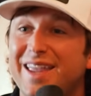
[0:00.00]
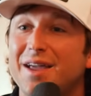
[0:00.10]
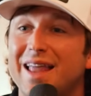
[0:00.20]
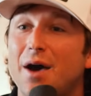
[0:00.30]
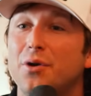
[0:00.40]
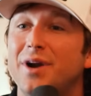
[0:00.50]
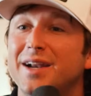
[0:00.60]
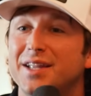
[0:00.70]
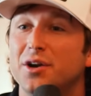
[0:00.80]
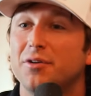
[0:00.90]
get louder
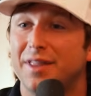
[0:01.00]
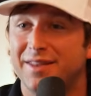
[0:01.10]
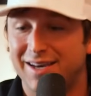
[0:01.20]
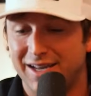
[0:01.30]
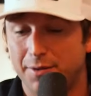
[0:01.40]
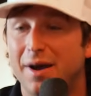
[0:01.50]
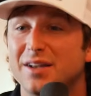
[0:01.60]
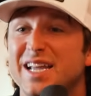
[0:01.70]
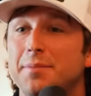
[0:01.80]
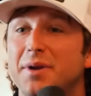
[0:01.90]
right there than they did
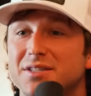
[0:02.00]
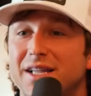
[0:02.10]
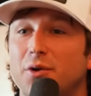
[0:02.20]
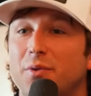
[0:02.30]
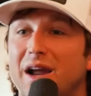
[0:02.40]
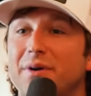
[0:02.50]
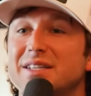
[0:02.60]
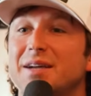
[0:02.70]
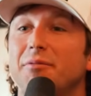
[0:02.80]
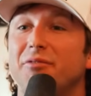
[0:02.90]
about 10 minutes later when I
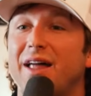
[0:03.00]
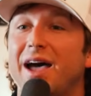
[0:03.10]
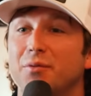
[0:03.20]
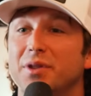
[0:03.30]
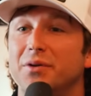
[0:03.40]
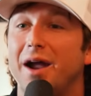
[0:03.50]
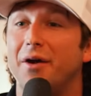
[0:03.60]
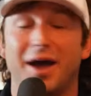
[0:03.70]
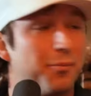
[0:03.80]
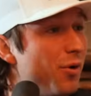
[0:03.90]
went 7 flat and win the
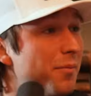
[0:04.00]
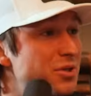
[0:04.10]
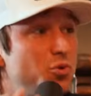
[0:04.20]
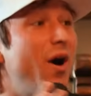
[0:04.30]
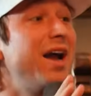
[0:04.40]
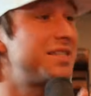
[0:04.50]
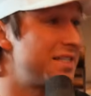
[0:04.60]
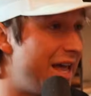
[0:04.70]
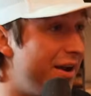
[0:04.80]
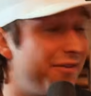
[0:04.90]
round. I promise, twice
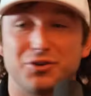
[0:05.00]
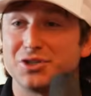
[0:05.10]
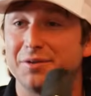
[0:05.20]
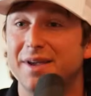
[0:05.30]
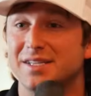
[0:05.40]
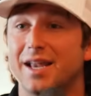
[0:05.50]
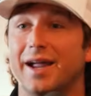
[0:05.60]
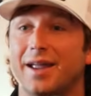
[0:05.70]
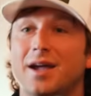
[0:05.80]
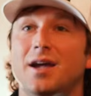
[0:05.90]
as loud after she missed.
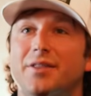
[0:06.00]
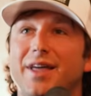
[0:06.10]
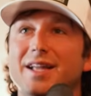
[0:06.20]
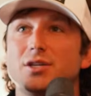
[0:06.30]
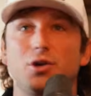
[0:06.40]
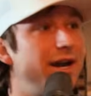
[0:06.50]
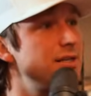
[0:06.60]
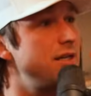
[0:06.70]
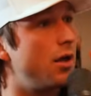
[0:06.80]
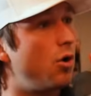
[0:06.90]
Like, that's
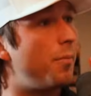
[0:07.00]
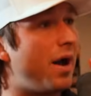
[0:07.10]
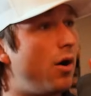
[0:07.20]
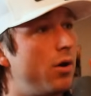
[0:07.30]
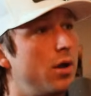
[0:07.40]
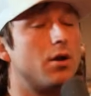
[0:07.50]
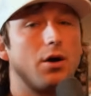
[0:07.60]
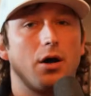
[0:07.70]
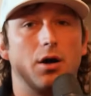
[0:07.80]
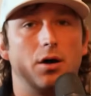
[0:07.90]
crazy though about
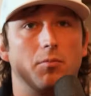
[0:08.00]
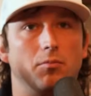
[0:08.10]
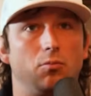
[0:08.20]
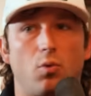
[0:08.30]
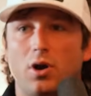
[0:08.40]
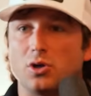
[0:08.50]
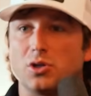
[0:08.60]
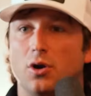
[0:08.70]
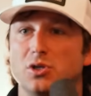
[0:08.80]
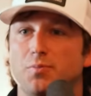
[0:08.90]
what
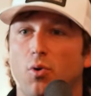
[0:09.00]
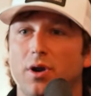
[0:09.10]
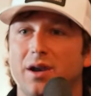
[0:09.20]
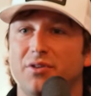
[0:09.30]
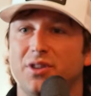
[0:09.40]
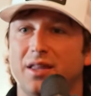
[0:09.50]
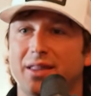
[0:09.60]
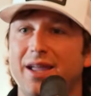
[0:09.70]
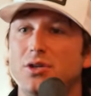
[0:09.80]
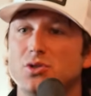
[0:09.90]
our sport and everything.
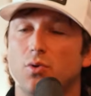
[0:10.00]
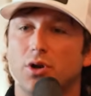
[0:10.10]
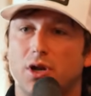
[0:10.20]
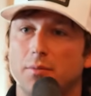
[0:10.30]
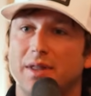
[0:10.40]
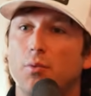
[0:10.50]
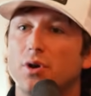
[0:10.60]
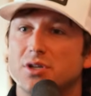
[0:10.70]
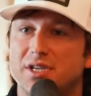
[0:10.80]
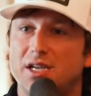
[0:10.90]
They just want to come. They
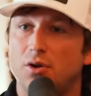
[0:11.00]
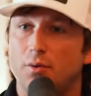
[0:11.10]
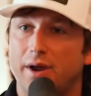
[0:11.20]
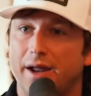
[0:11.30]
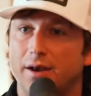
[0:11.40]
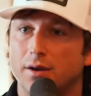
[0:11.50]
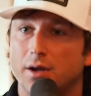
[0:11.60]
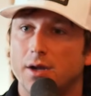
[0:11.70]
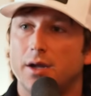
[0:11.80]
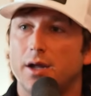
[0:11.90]
want to see you and
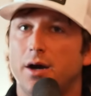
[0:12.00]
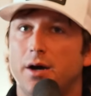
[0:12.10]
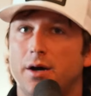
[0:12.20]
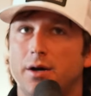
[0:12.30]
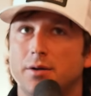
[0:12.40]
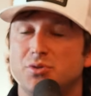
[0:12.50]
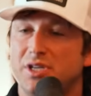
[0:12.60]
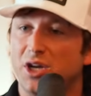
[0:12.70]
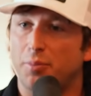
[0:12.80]
see your